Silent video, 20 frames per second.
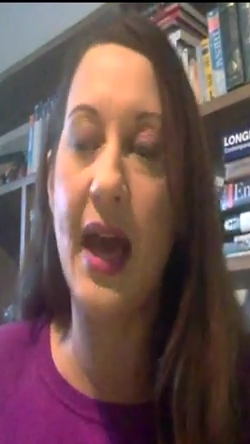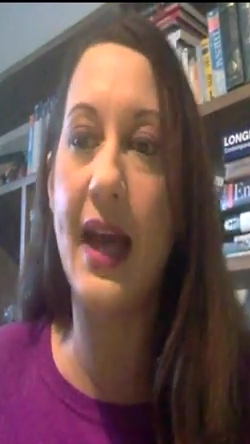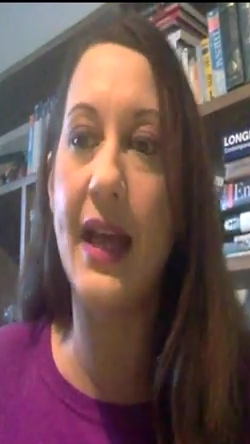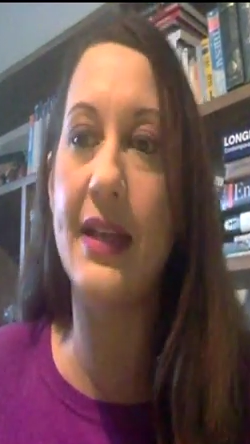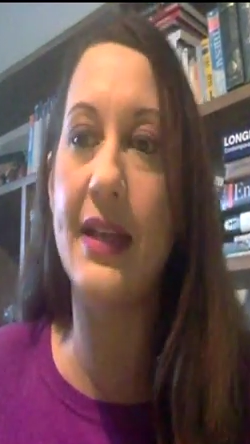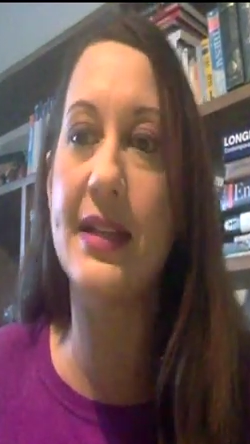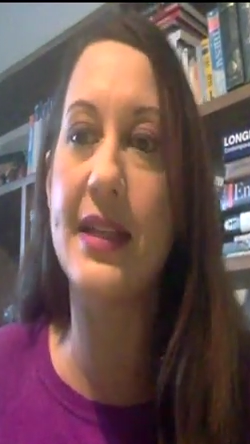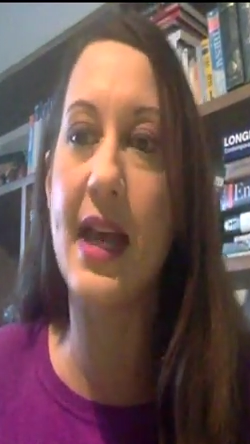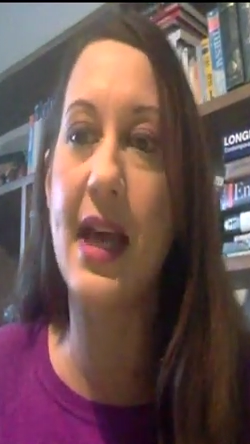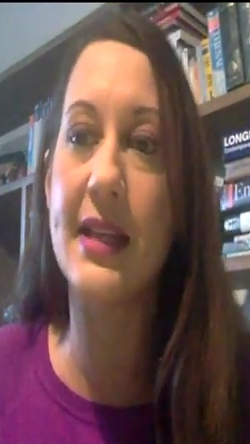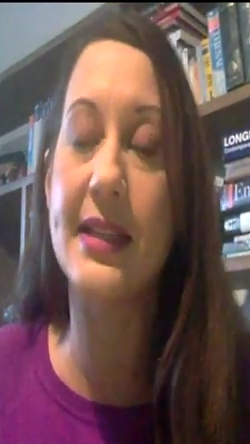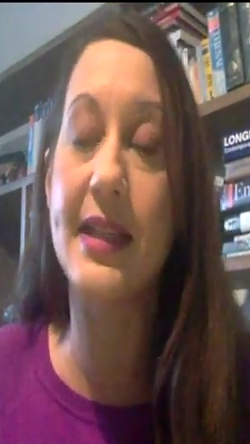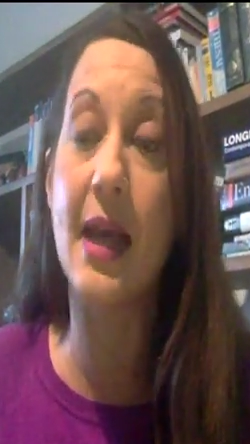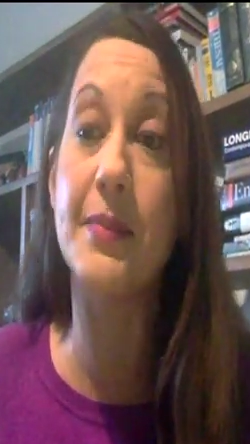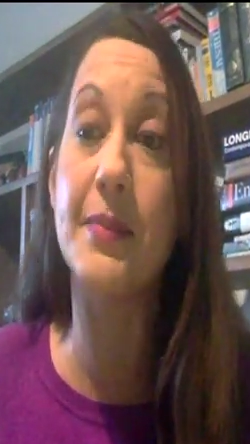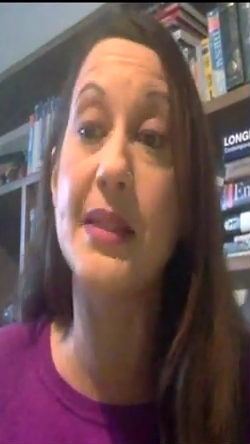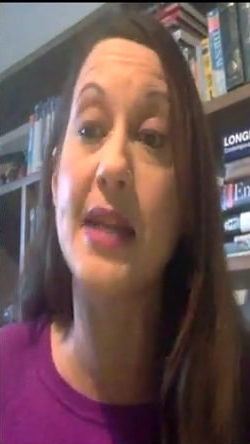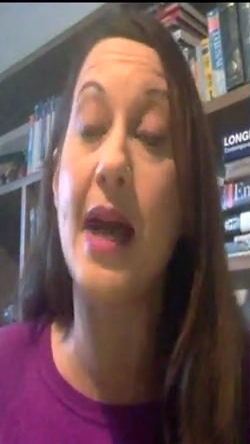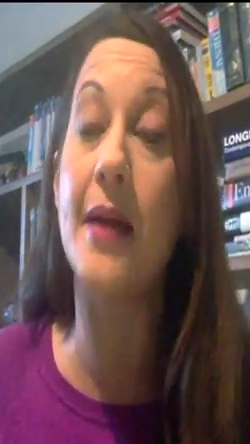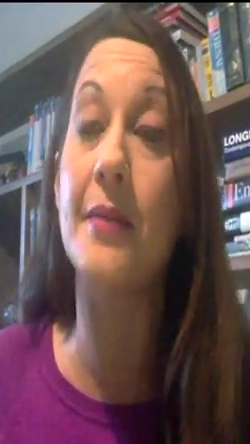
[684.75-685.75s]
And uh,
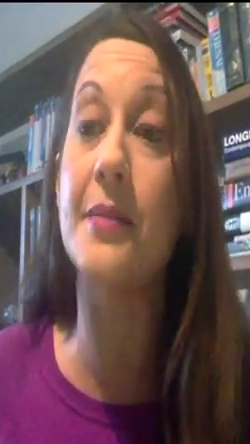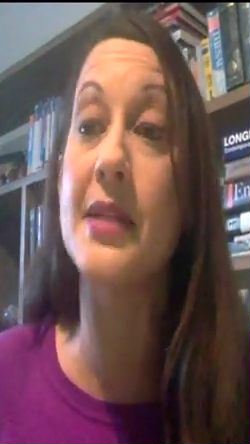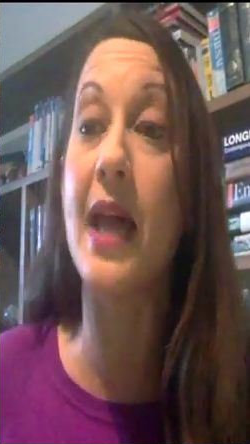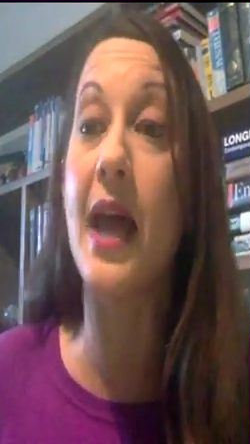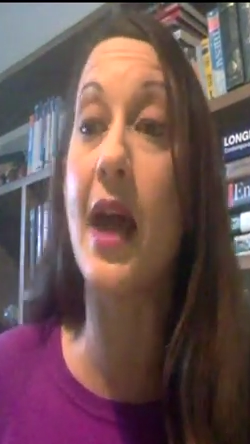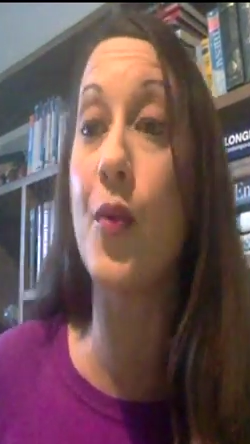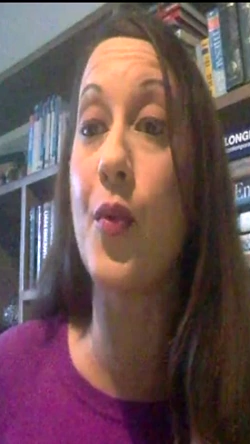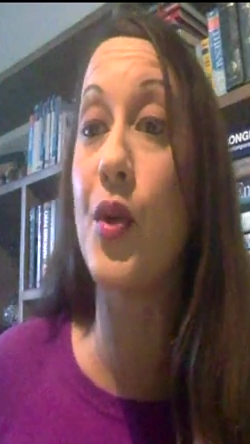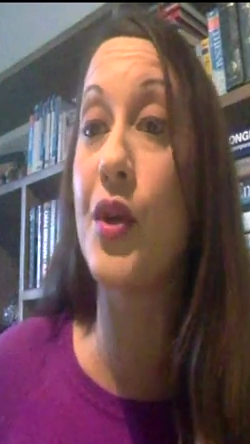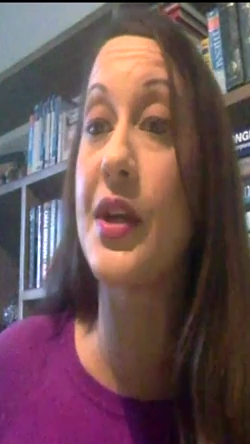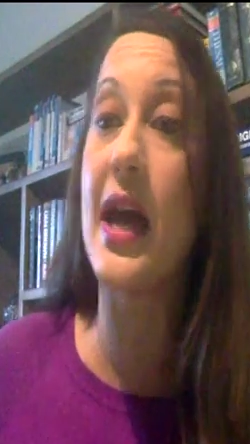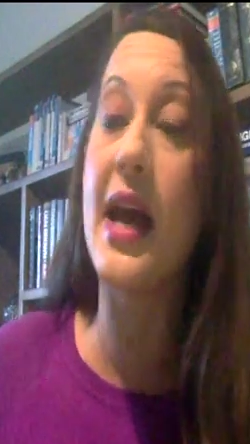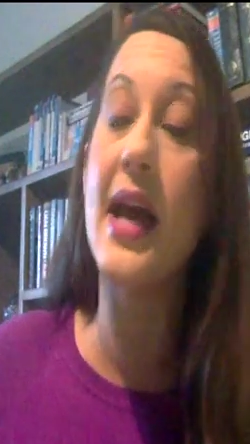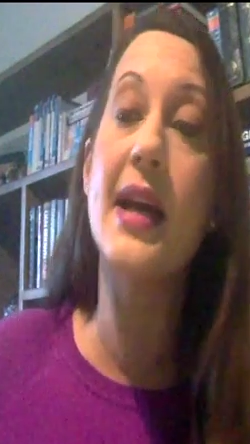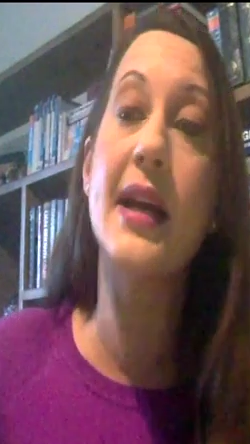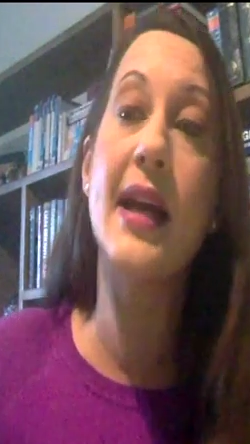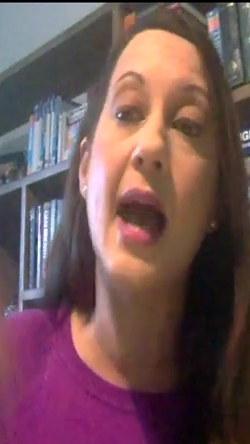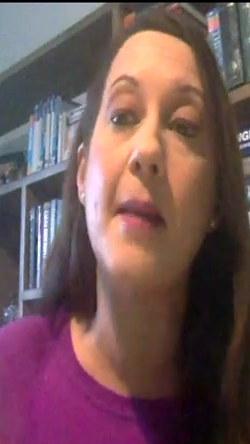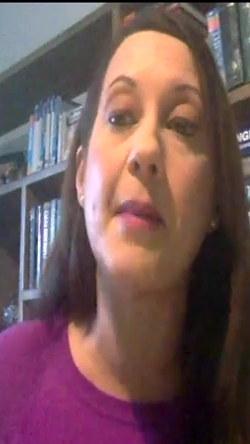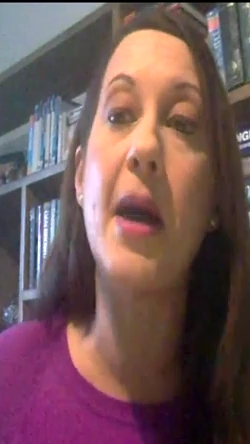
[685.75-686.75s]
sometimes I would
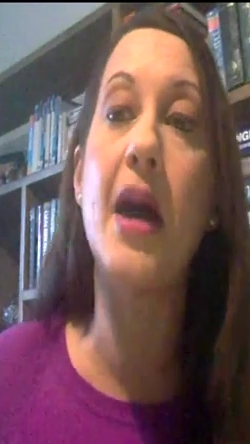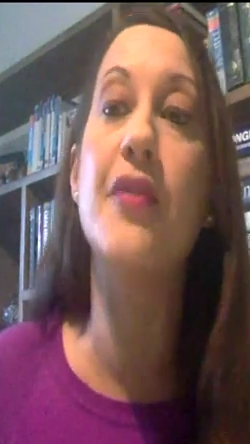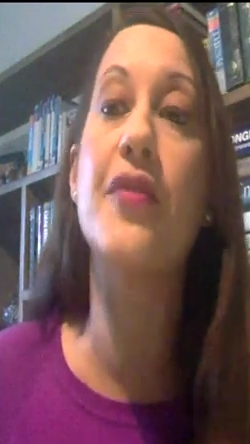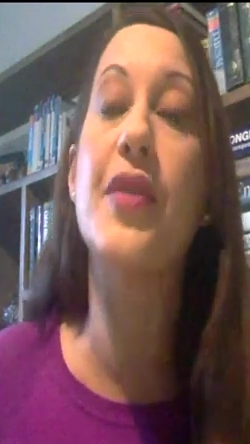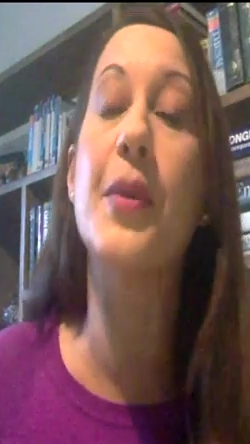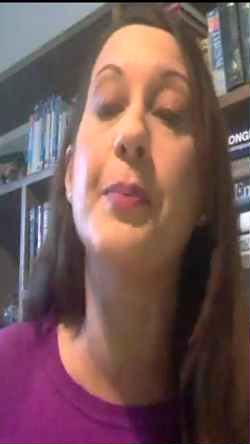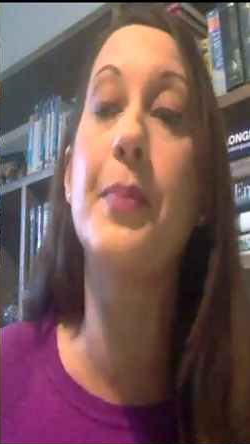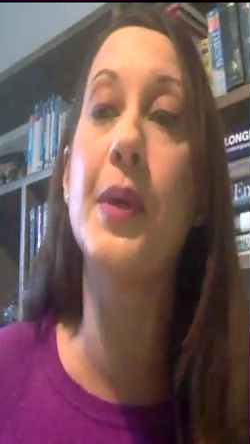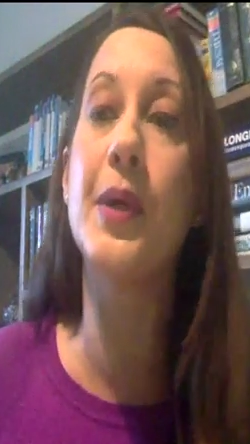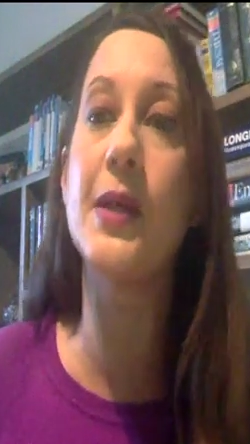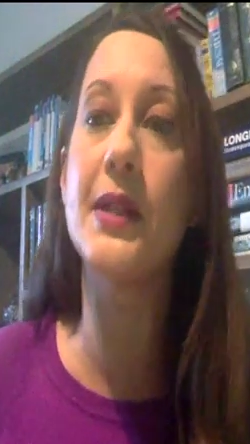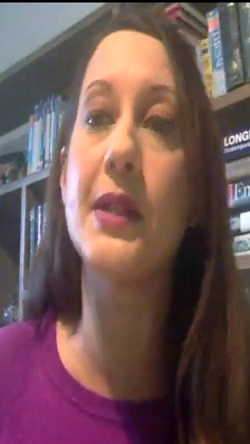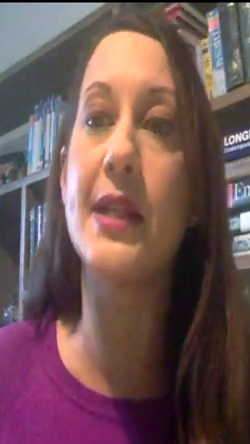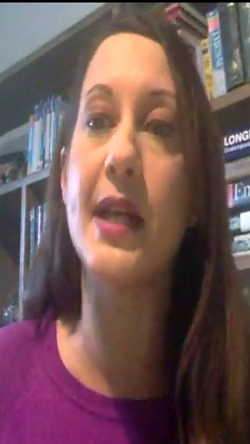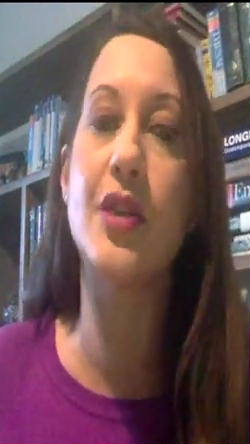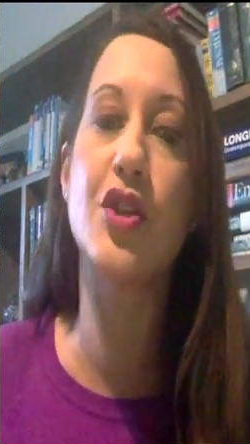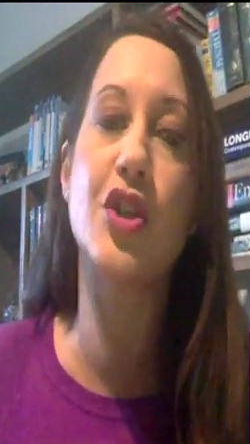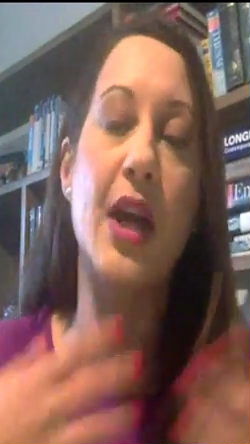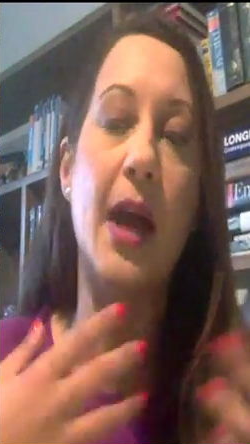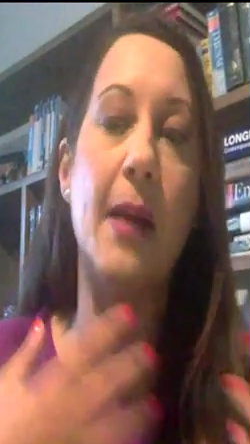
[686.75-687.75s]
come out of the building,
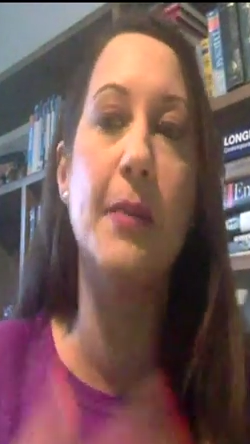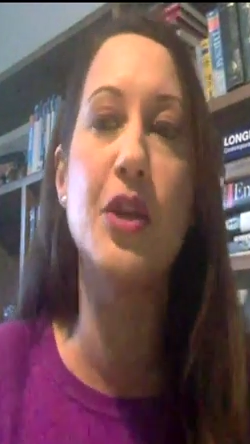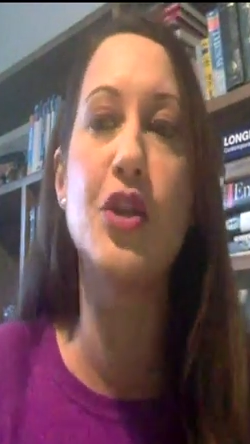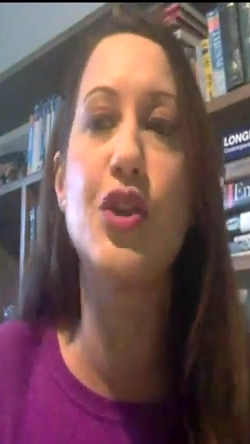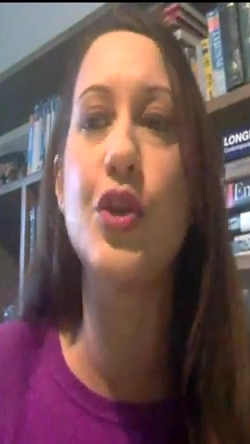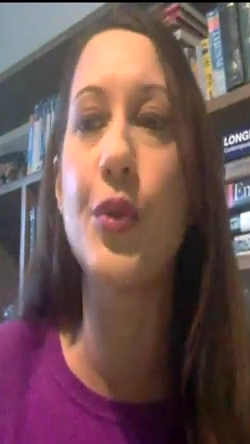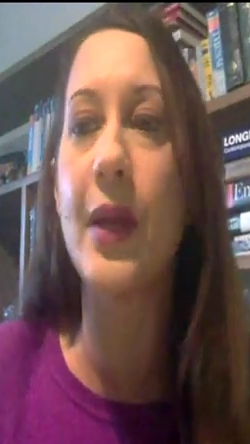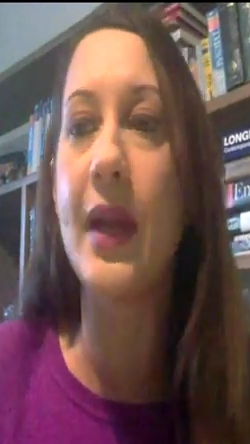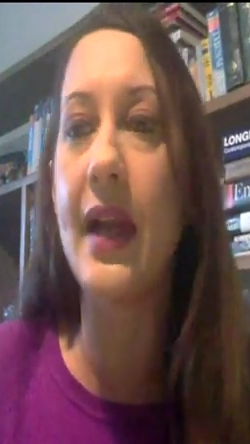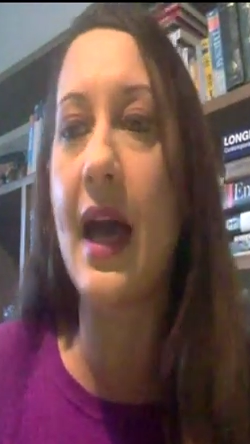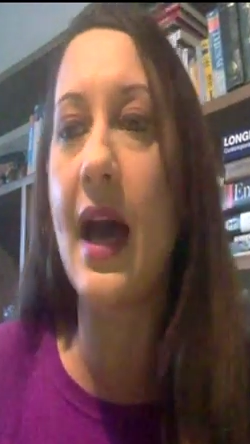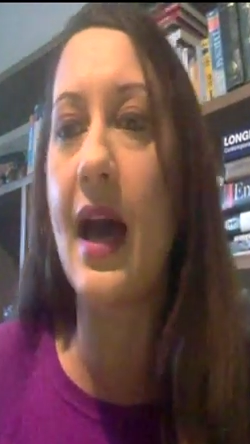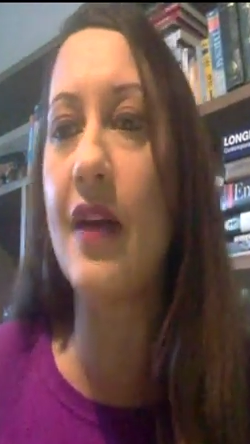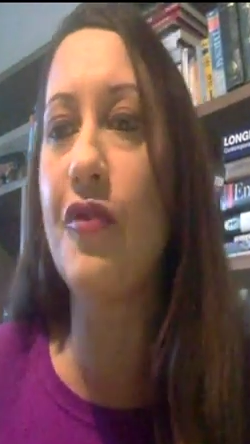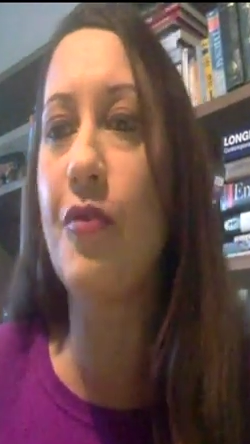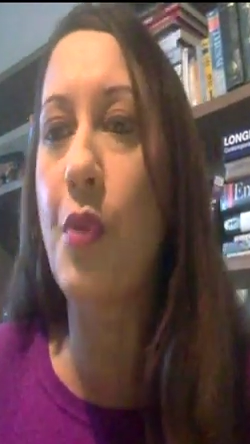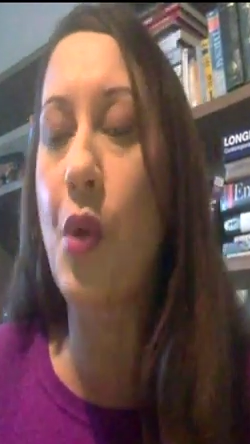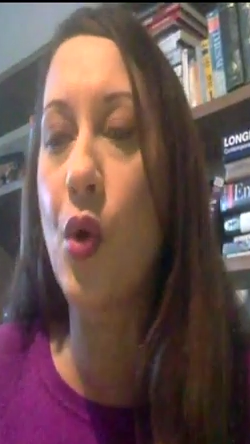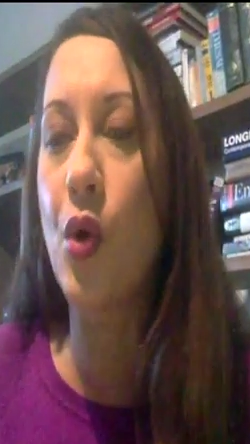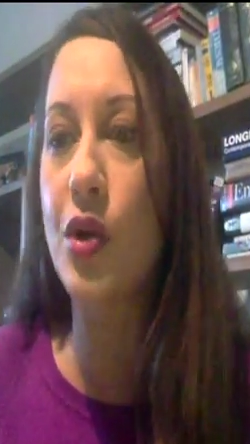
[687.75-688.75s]
come and do a
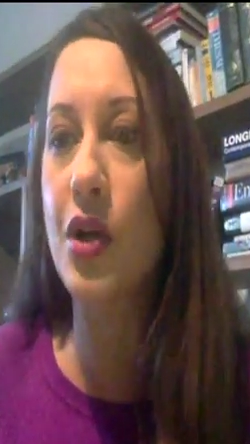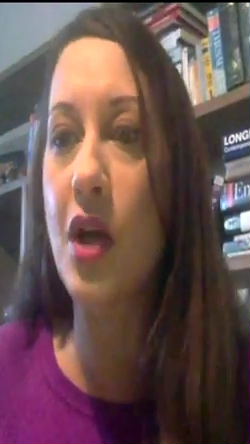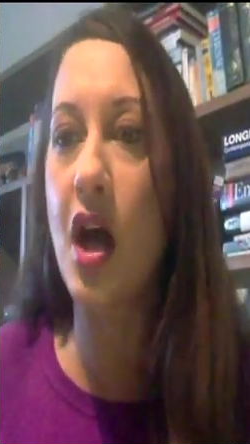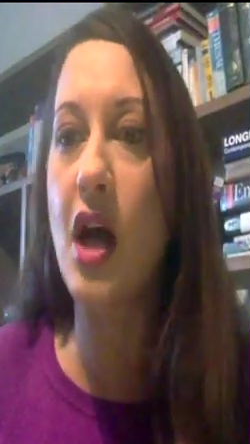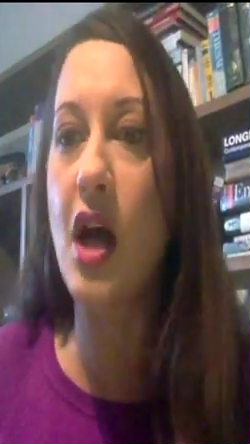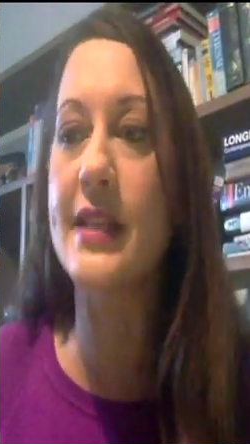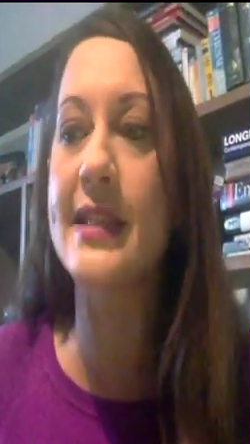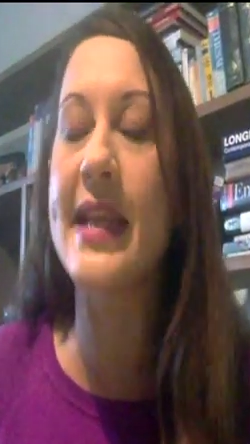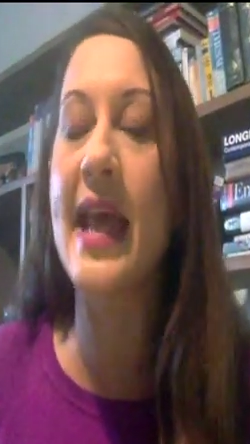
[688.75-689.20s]
live broadcast.